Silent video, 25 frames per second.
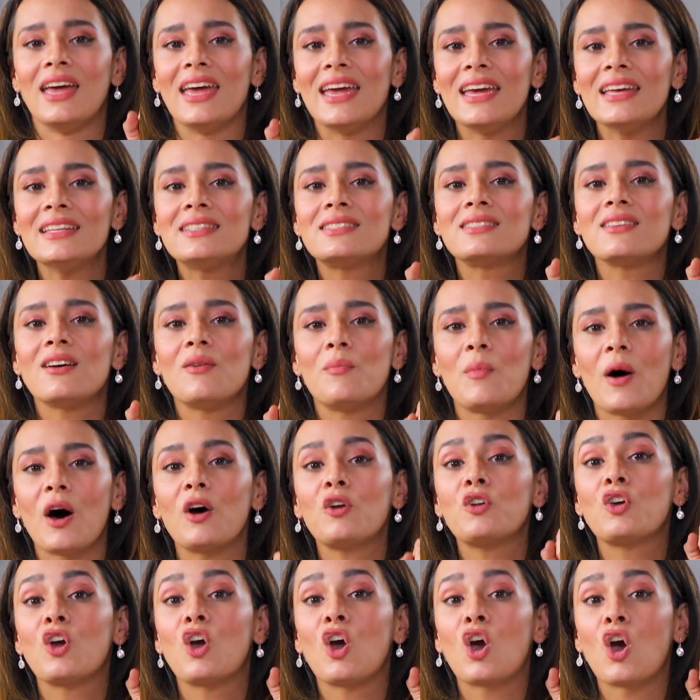It's
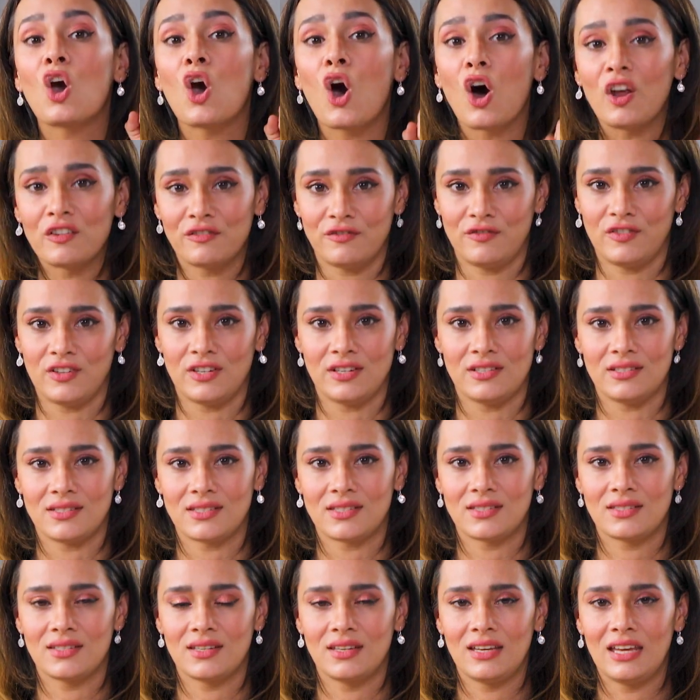about
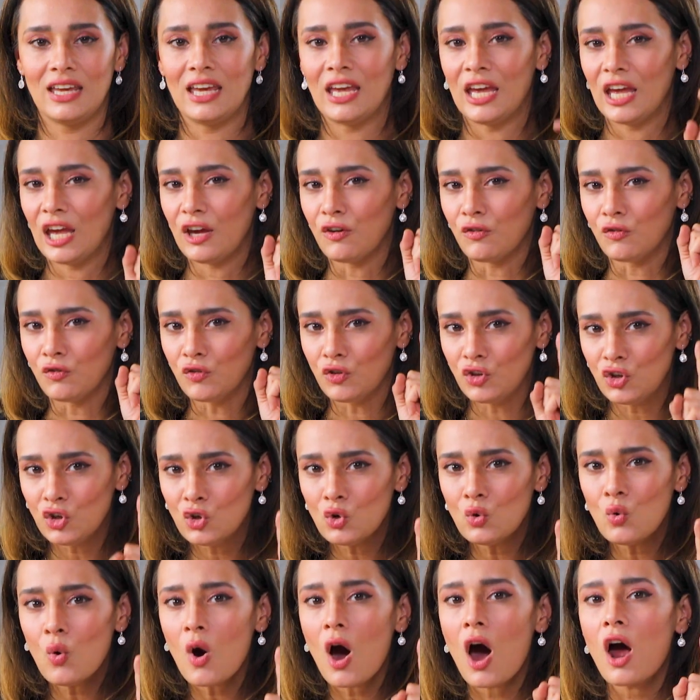confidence. If
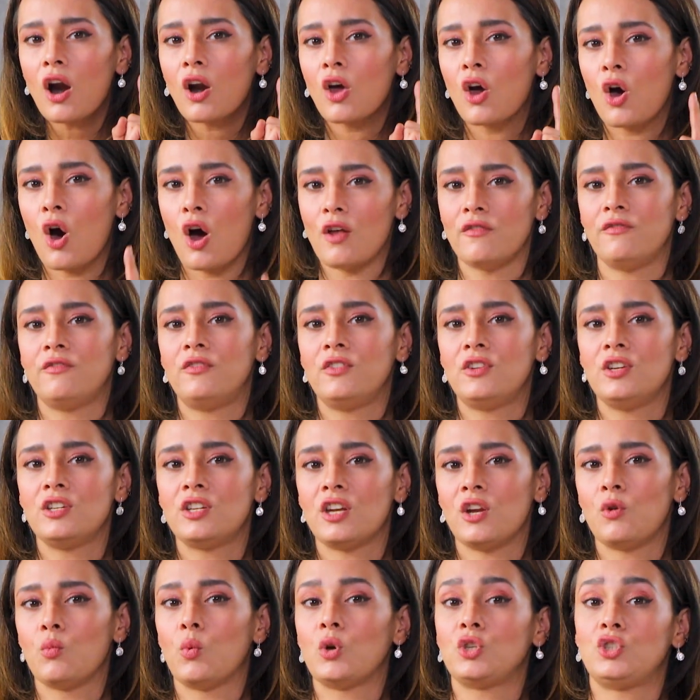you are
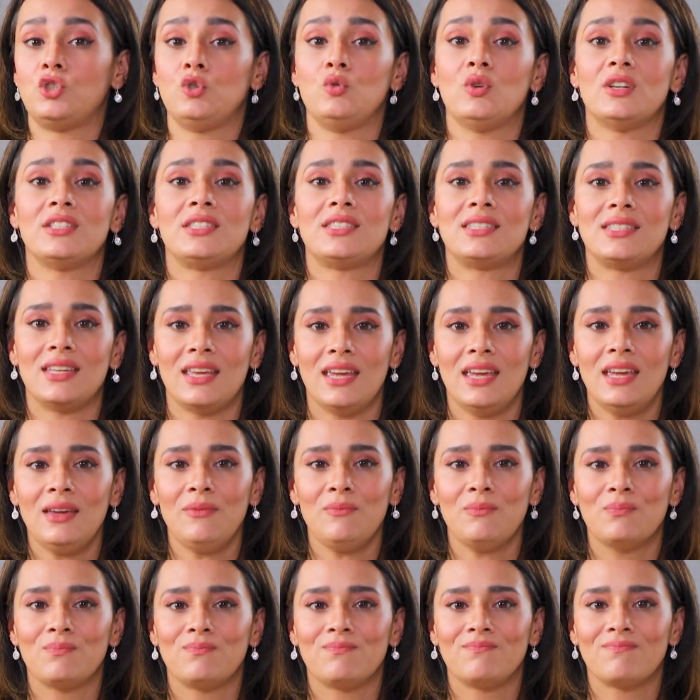confident in what you are
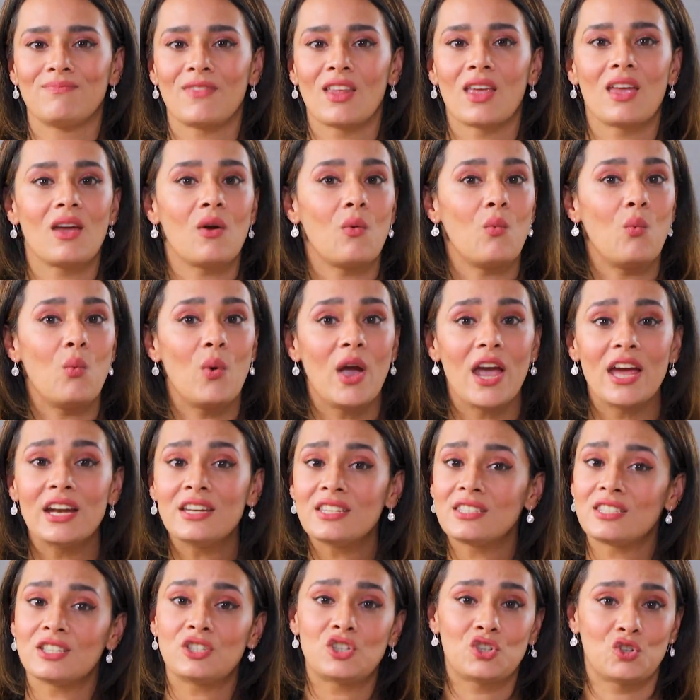saying, where
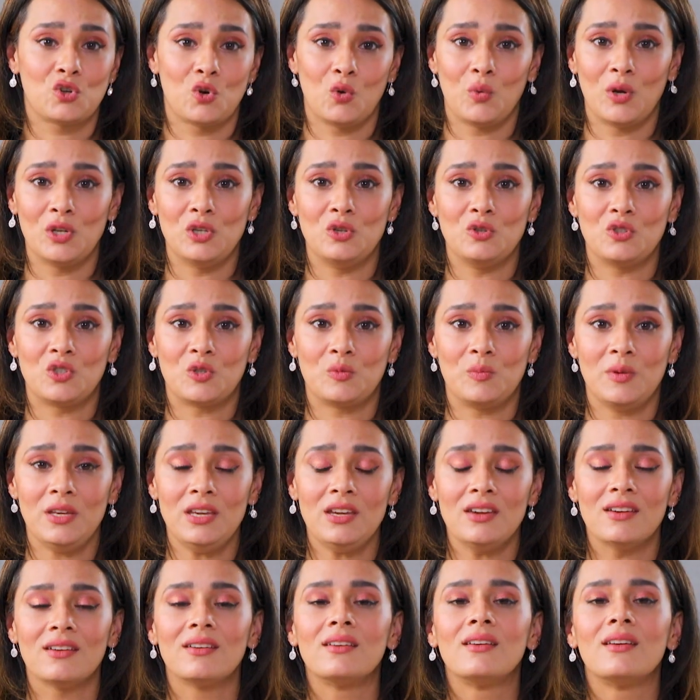does it show when you
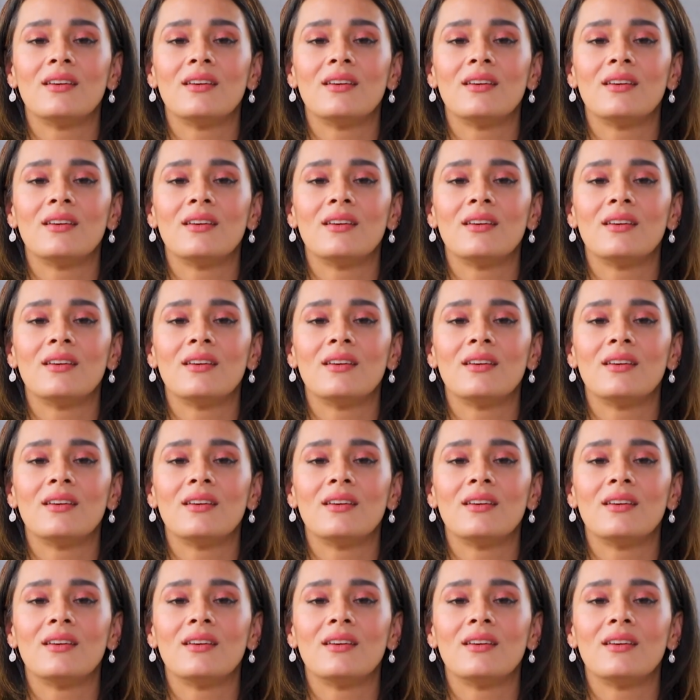speak?